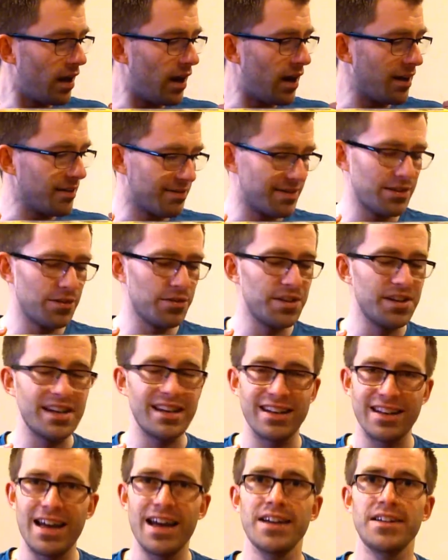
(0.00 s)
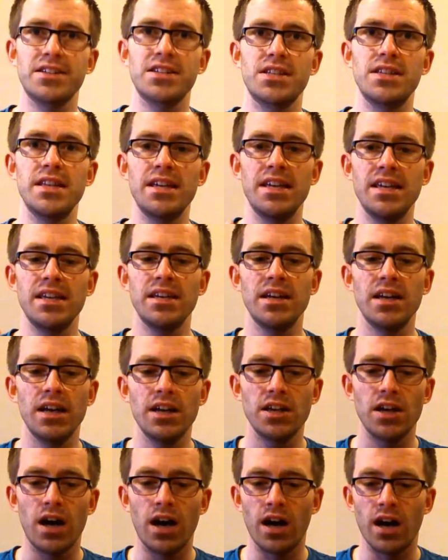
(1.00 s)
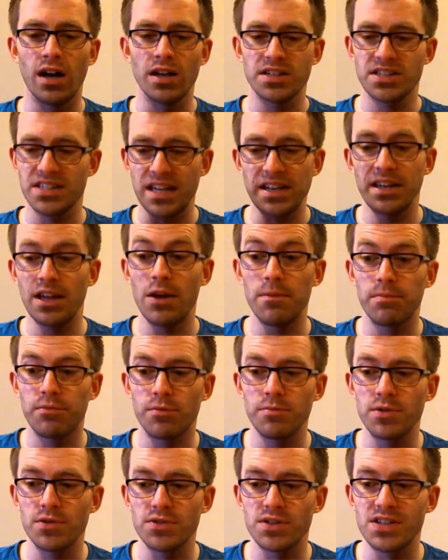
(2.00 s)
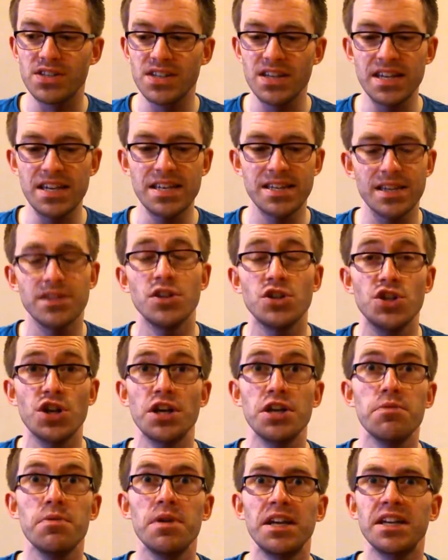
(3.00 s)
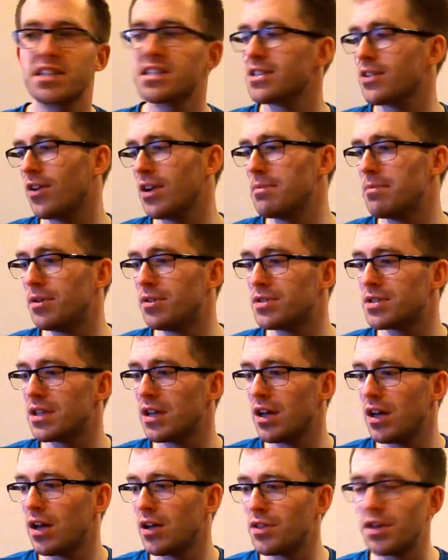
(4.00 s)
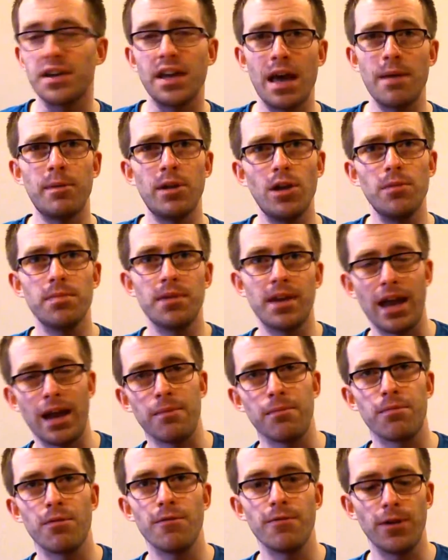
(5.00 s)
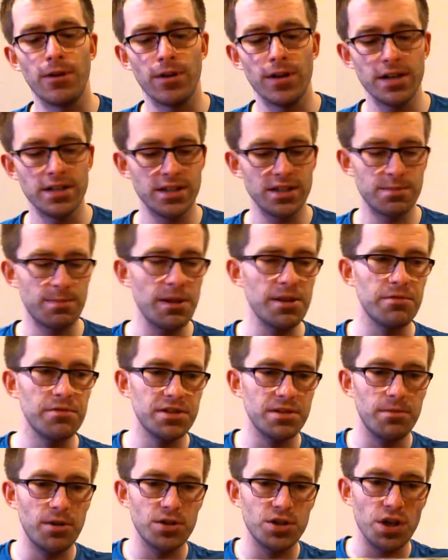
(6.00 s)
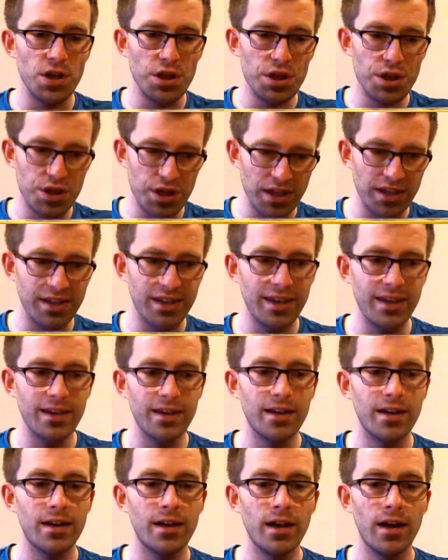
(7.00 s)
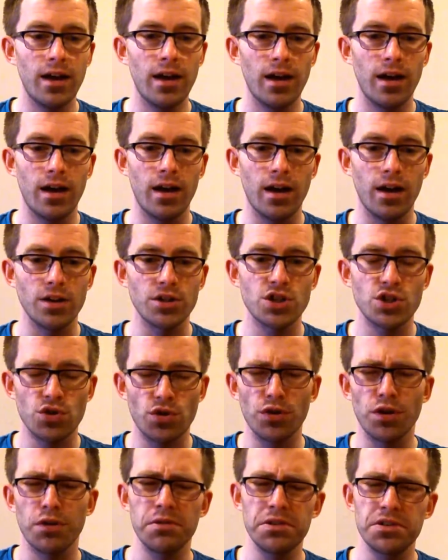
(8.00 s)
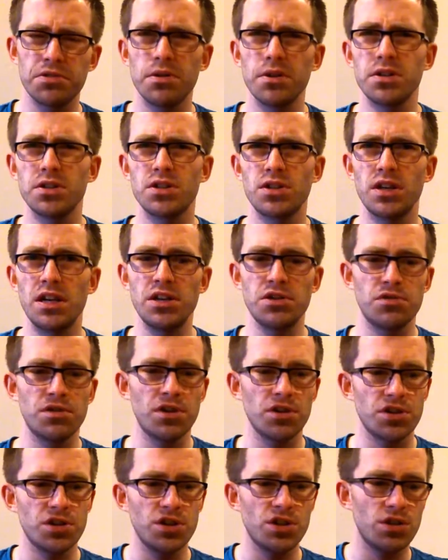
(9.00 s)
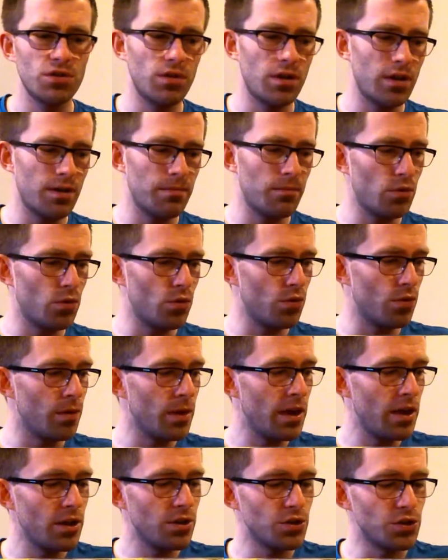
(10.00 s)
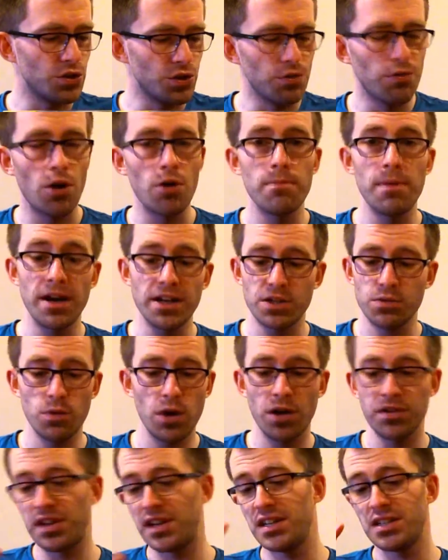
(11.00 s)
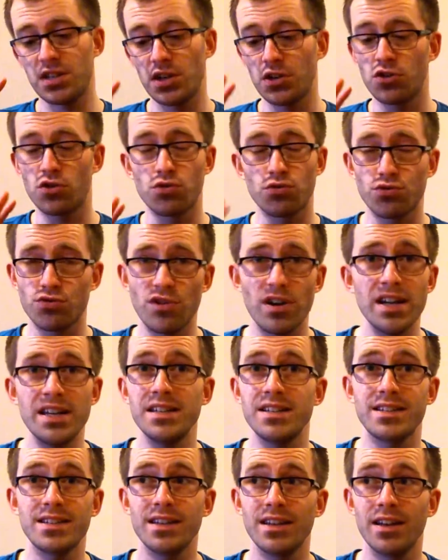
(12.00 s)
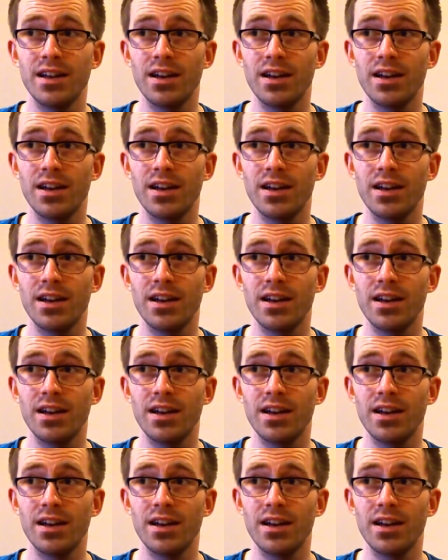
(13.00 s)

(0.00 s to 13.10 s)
I feel that it lacks the standing up from your seat and the genuine excitement that Camel Up can provide. Splendor is a much thinkier, stronger introduction to a more Euro-based world, and it's a great